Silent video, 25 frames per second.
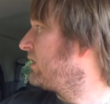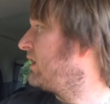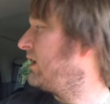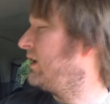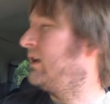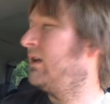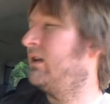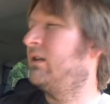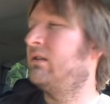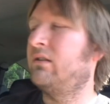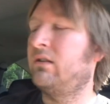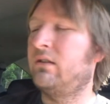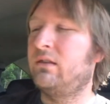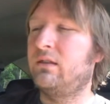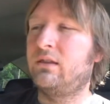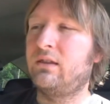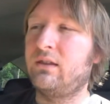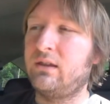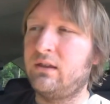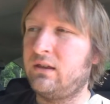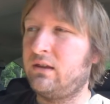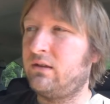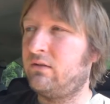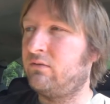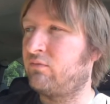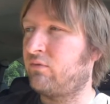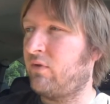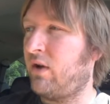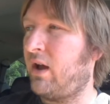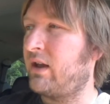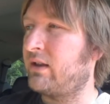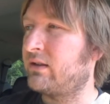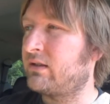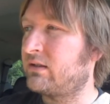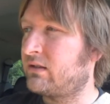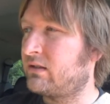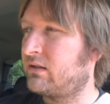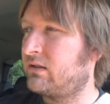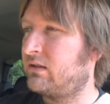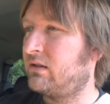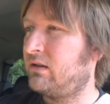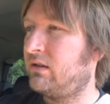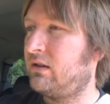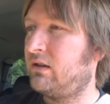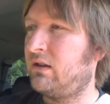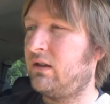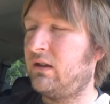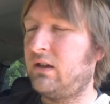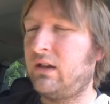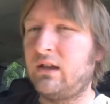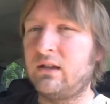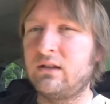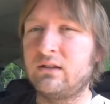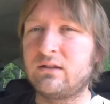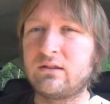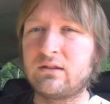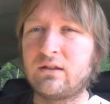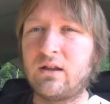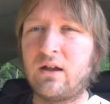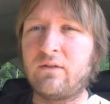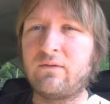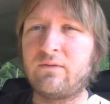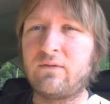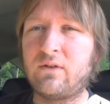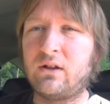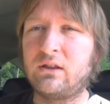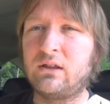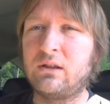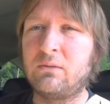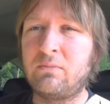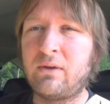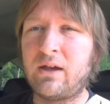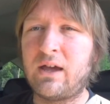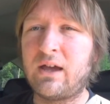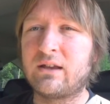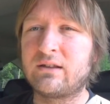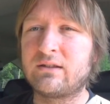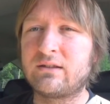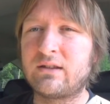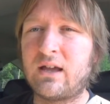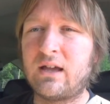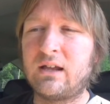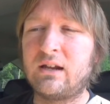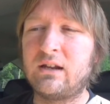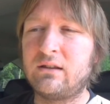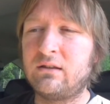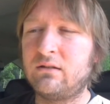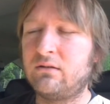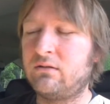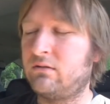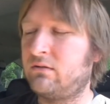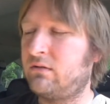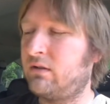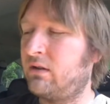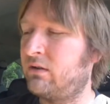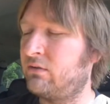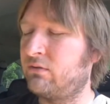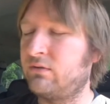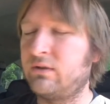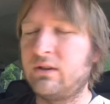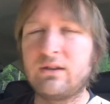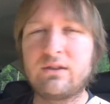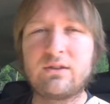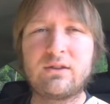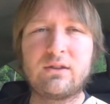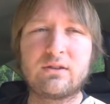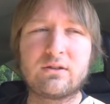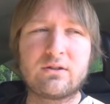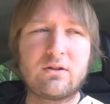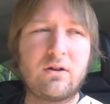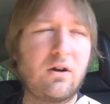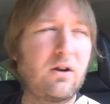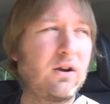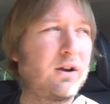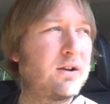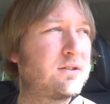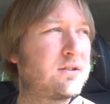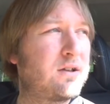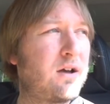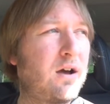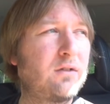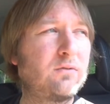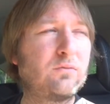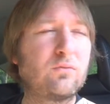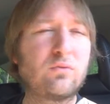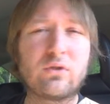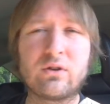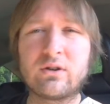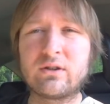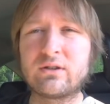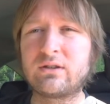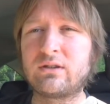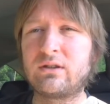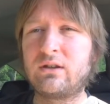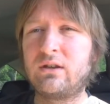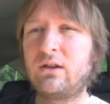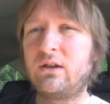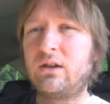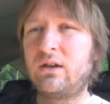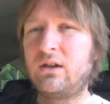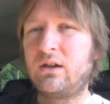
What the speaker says: And the rust and stuff on the backside underneath this car has gotten worse.